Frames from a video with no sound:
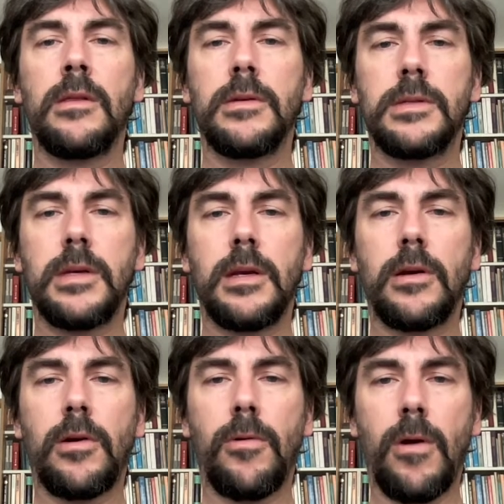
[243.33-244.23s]
the
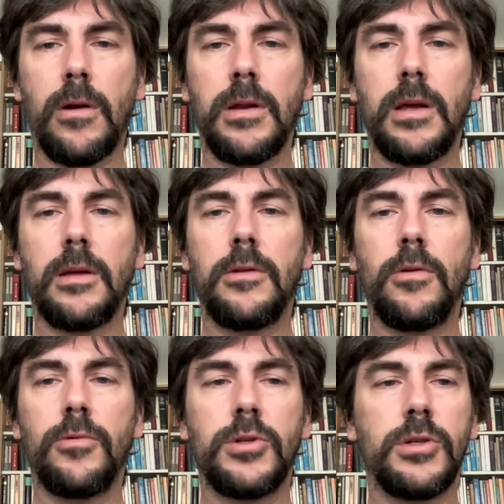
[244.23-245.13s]
synchronic
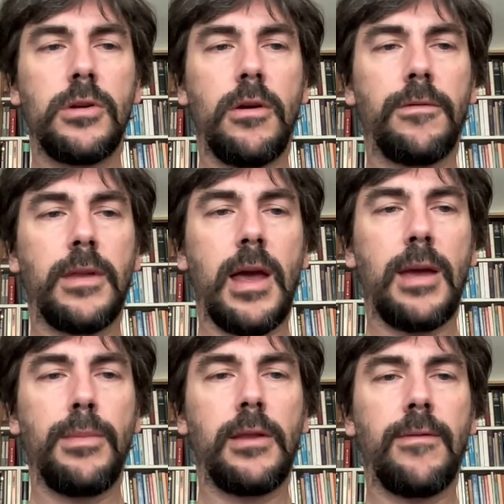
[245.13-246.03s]
notion of
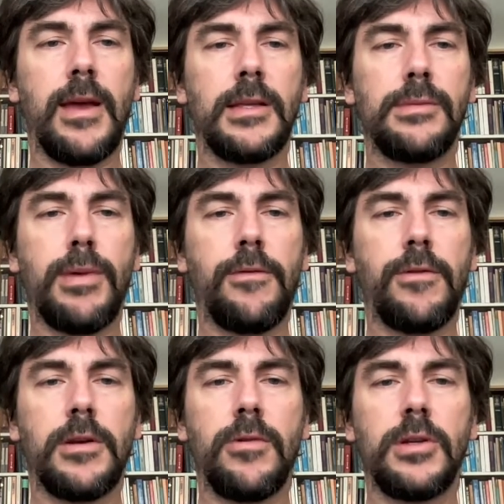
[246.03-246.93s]
time advanced by
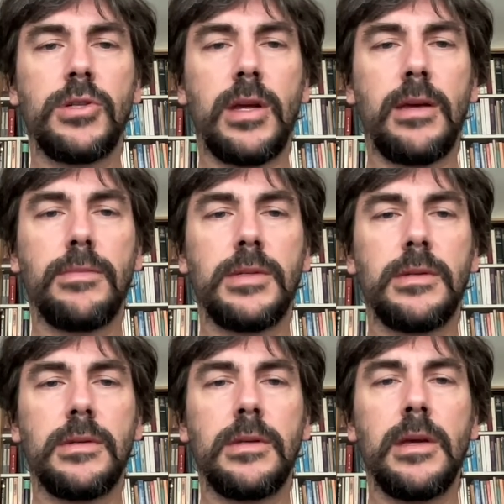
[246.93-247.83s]
Frederick
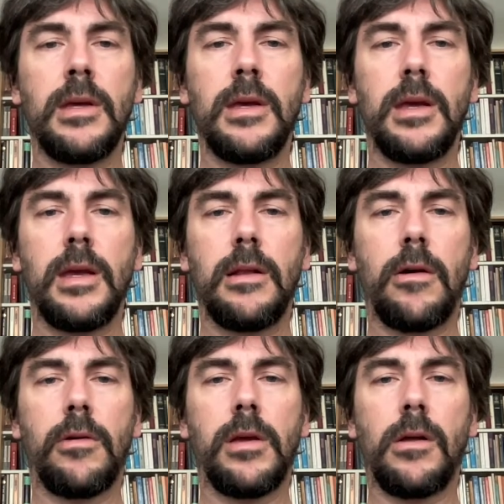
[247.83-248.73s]
Jameson in
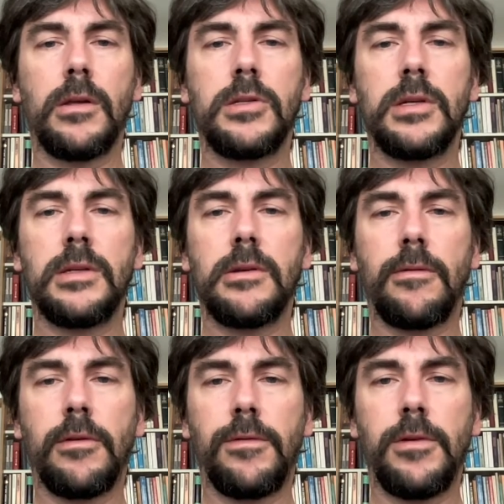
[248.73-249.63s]
Archaeologies
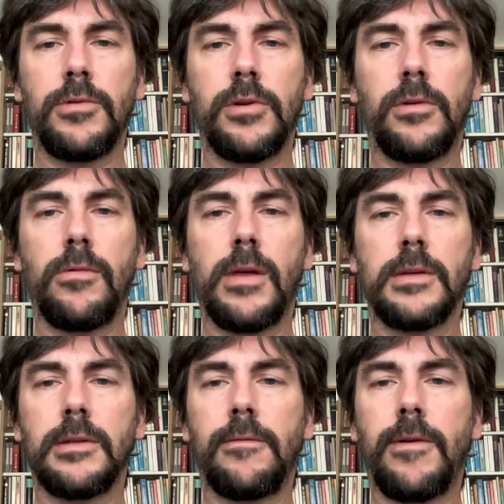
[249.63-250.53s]
of the Future,
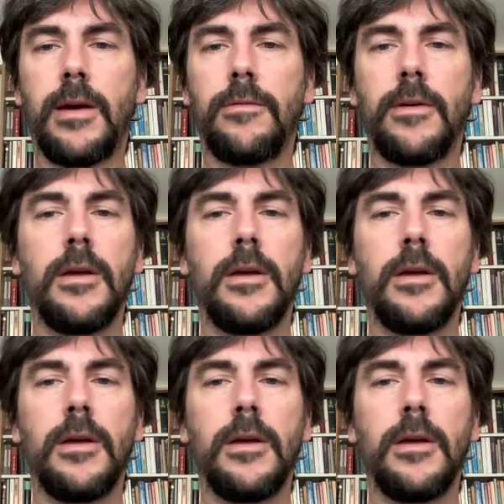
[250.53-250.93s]
2005.